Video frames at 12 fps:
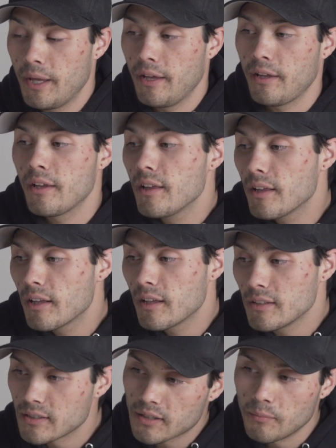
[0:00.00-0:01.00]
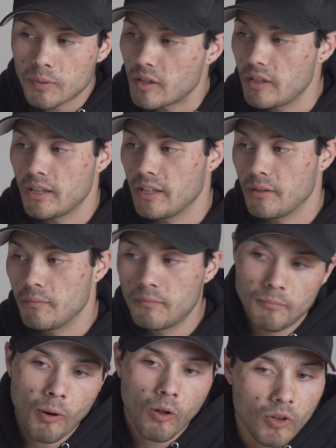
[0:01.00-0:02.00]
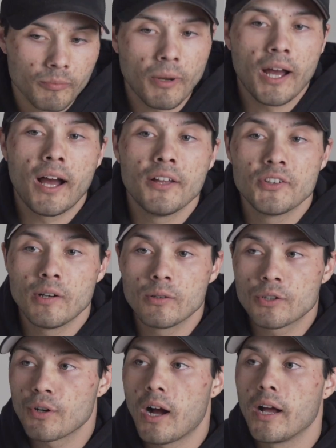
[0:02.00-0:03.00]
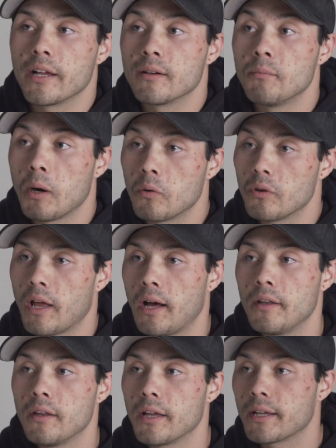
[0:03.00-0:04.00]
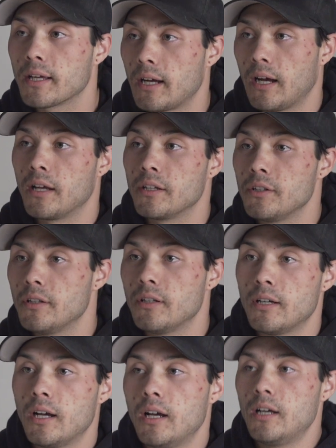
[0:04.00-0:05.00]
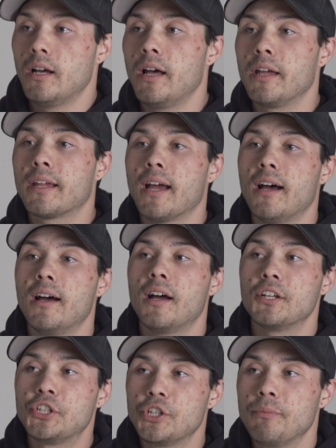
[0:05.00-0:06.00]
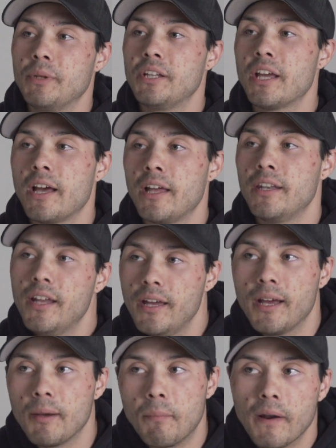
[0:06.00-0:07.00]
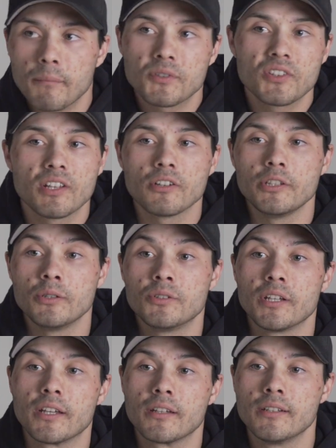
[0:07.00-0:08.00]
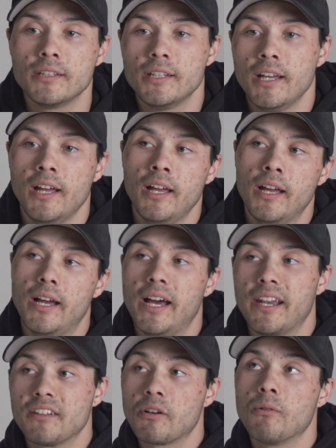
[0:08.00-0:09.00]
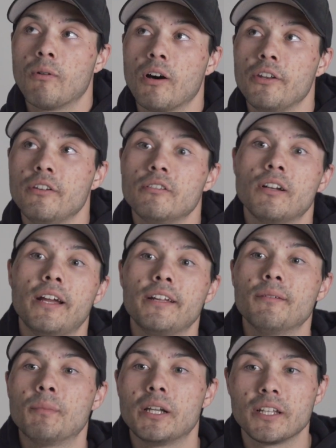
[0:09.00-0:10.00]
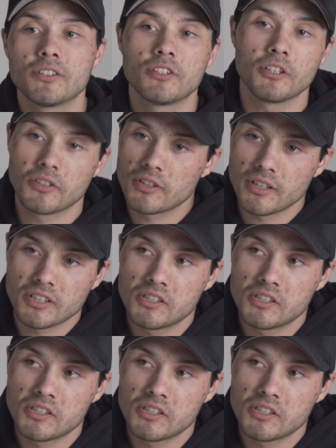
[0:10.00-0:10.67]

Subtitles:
be completely bawling my eyes out, crying about that. I should be dead, but I'm still using, and I don't want to, right? But I just